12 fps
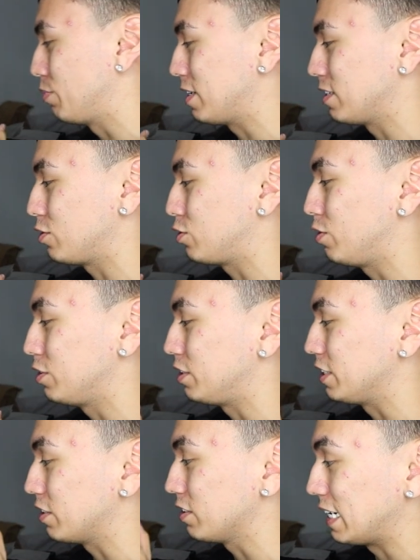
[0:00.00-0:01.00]
because there's no other
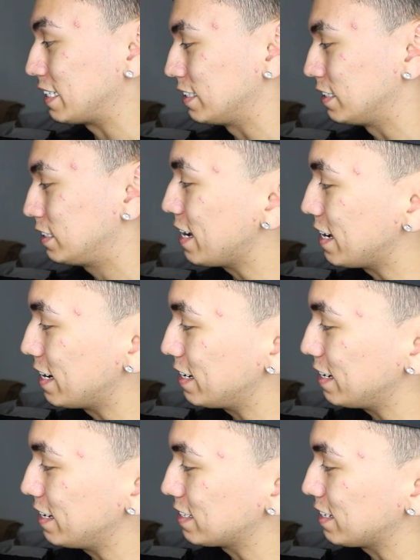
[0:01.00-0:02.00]
sneaker like this.
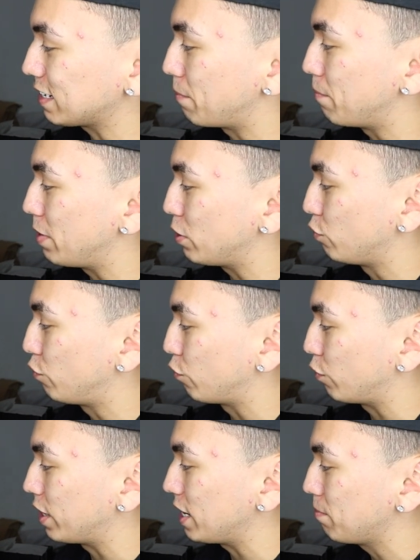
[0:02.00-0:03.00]
It is like a metal
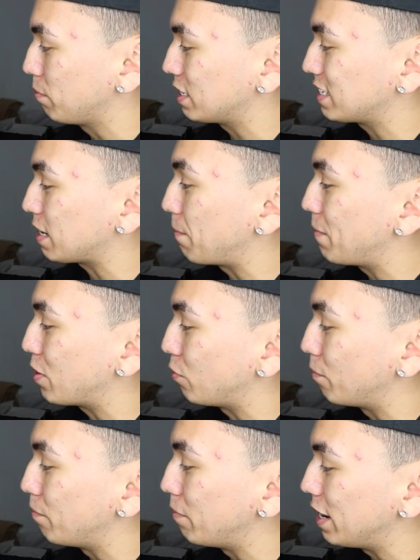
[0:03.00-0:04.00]
frame, but it's like a metal
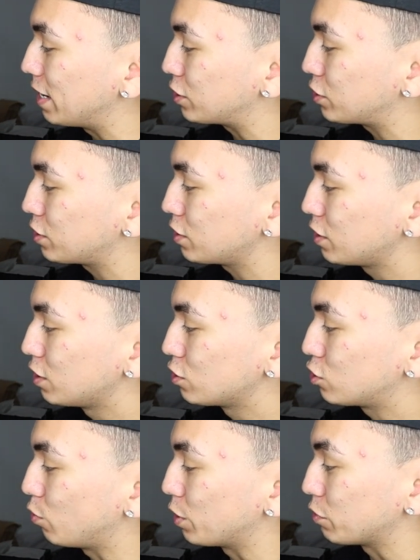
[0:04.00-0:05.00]
mesh.
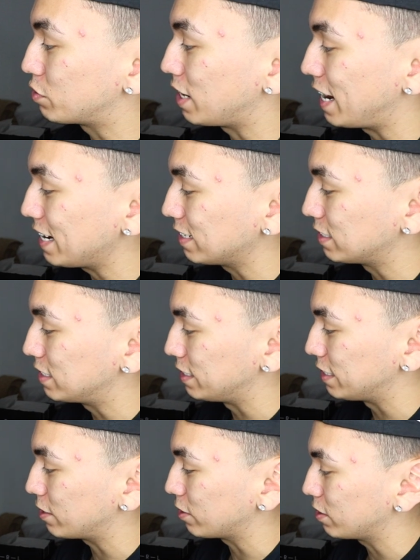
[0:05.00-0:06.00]
So when you tighten the
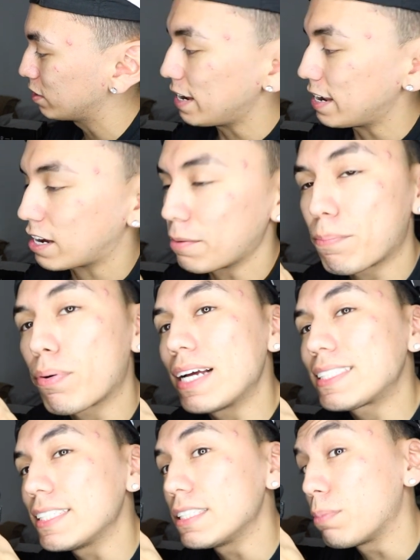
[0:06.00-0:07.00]
sneaker, it
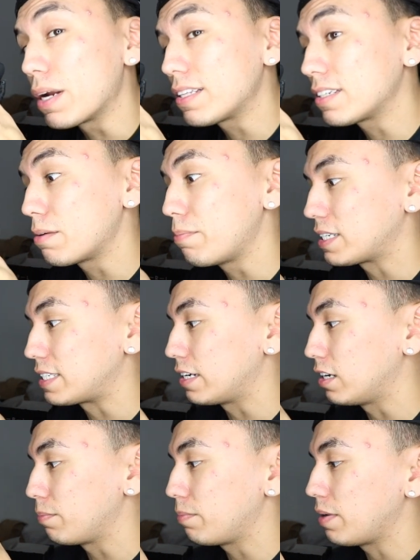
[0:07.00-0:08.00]
compresses, but it doesn't mess it
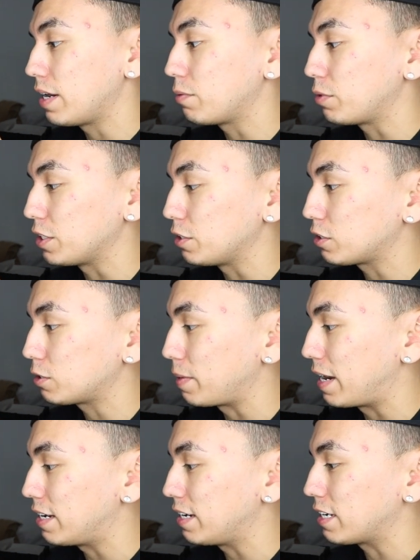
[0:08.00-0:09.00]
up. And when you
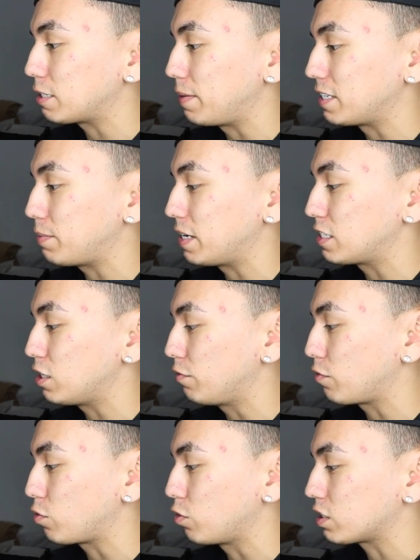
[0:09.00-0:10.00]
expand it, it expands by itself,
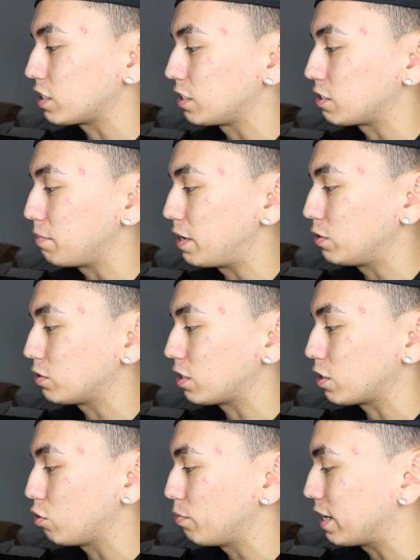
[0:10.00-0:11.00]
of course, because it's metal. It's
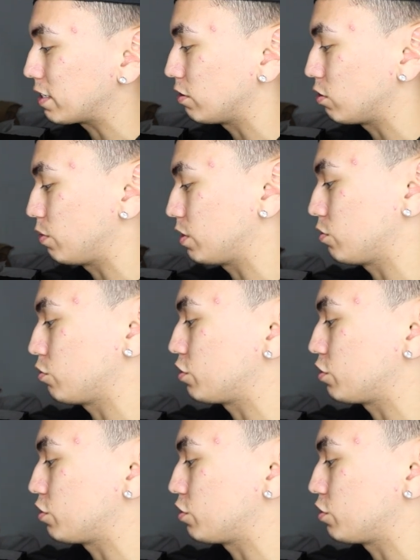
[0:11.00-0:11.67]
going to go back to its original